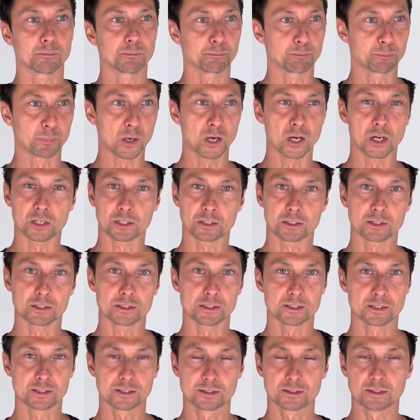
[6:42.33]

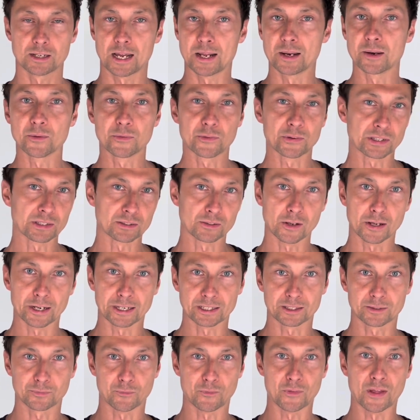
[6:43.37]
burgers, anything
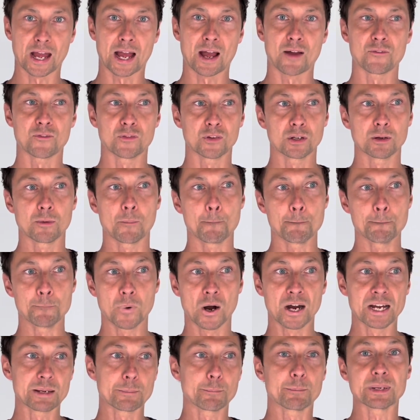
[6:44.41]
like that that
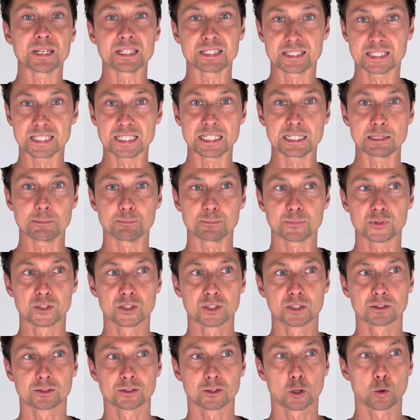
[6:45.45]
might be deemed
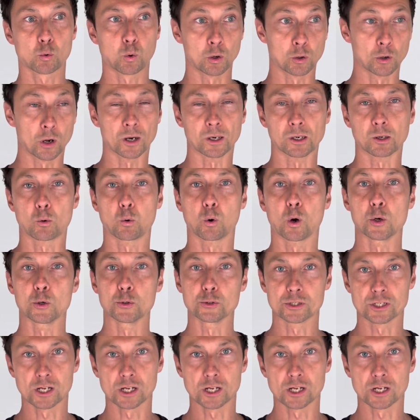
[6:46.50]
quote unquote